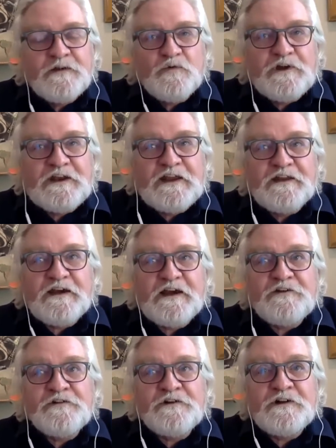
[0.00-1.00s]
we need
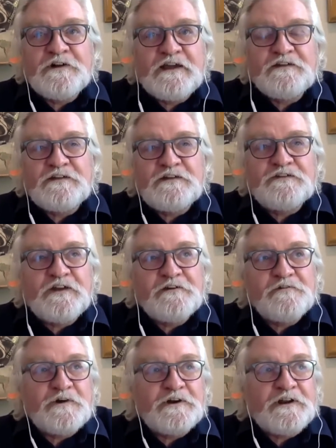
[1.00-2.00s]
180
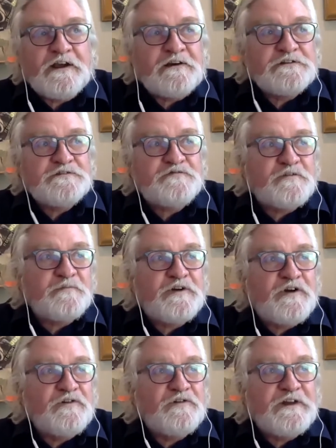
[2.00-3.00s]
terawatt hours from
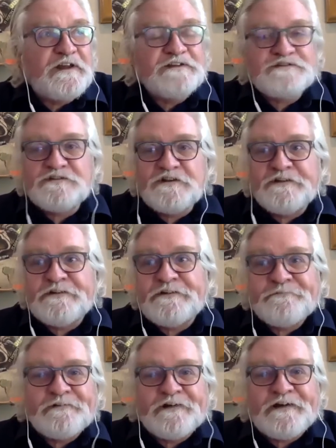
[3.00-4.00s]
coal next
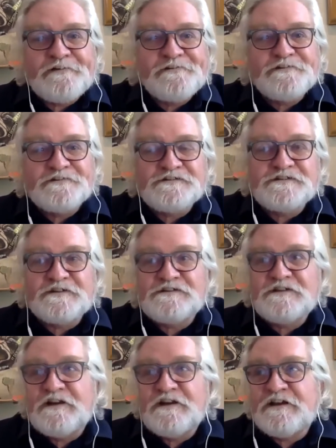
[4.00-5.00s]
year,
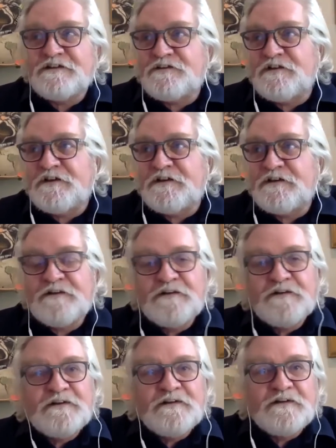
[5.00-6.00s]
160 next year,
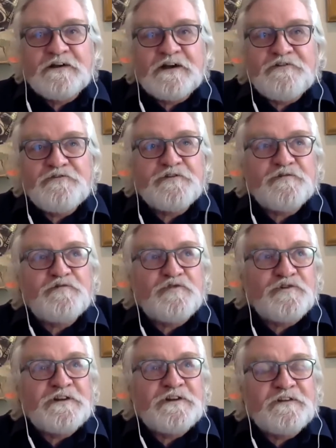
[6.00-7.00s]

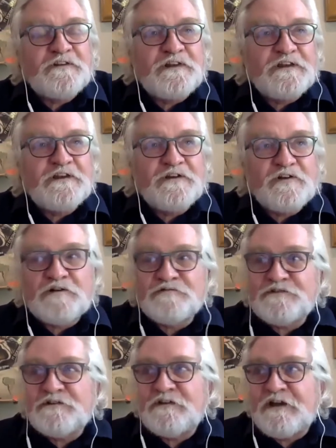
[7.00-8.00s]
140 the year
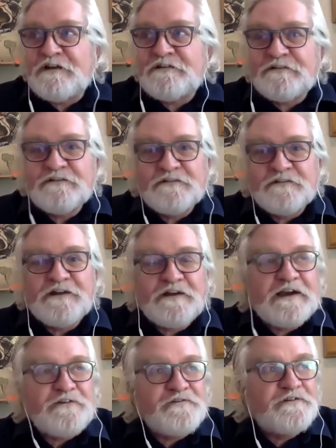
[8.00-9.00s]
after that, then
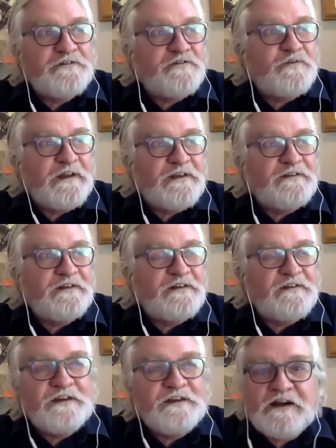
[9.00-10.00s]
120,
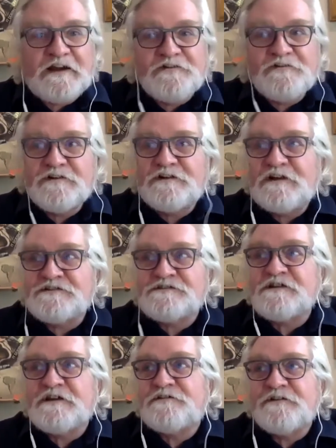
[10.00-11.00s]
then 100,
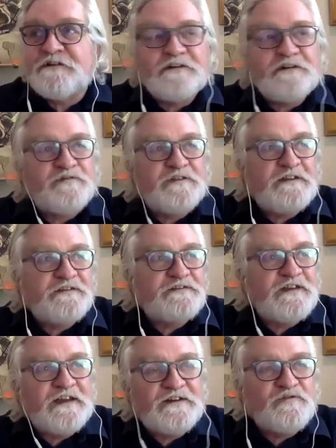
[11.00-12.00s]
etc. And if that's
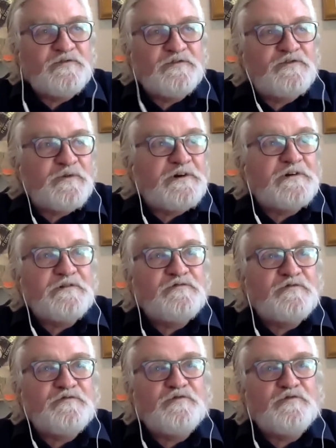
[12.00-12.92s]
10 or 12 or